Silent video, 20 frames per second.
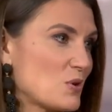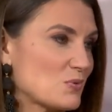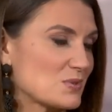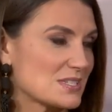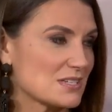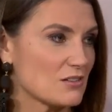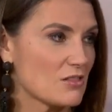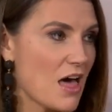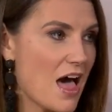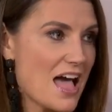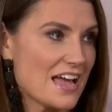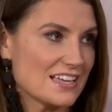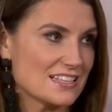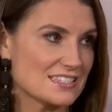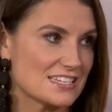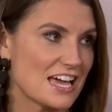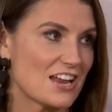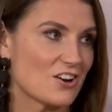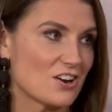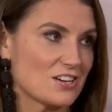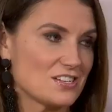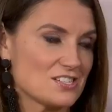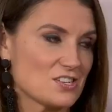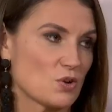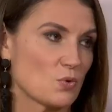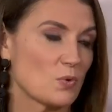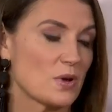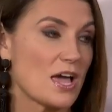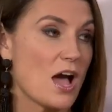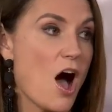It was a lie," etc.
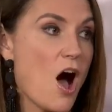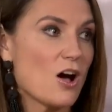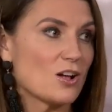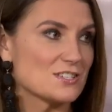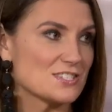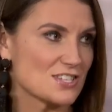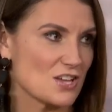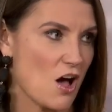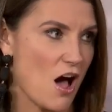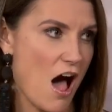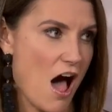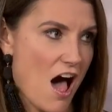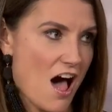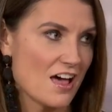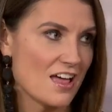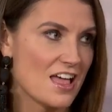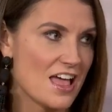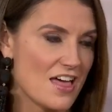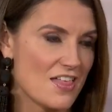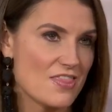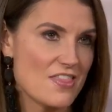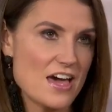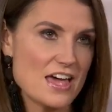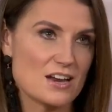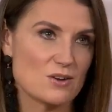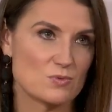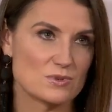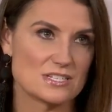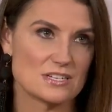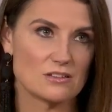until we all saw that
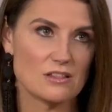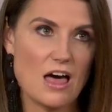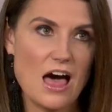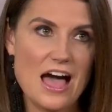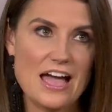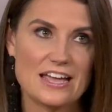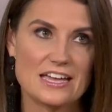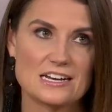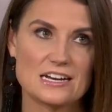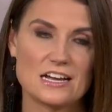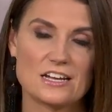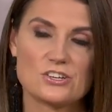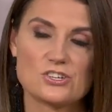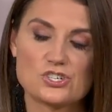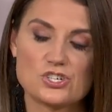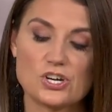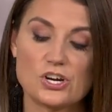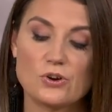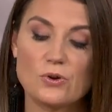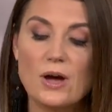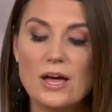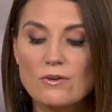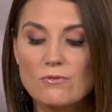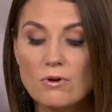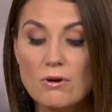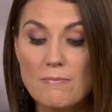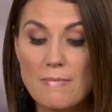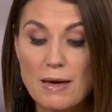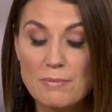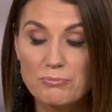it was a lie and untrue. And
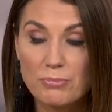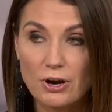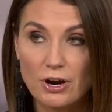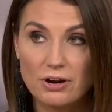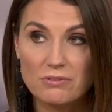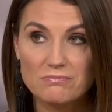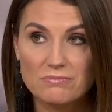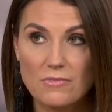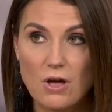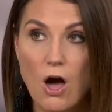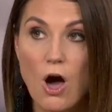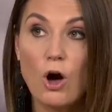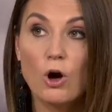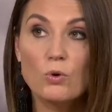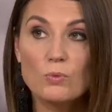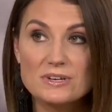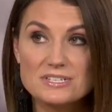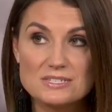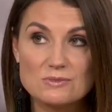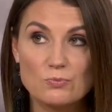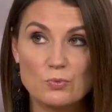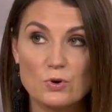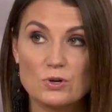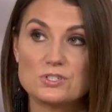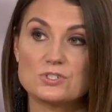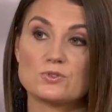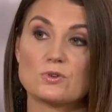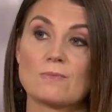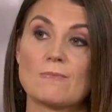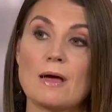remember, always
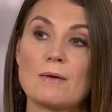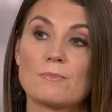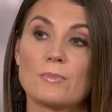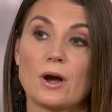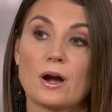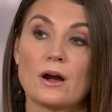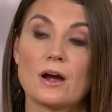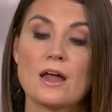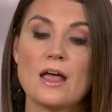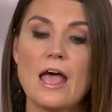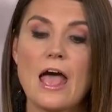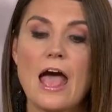important to remember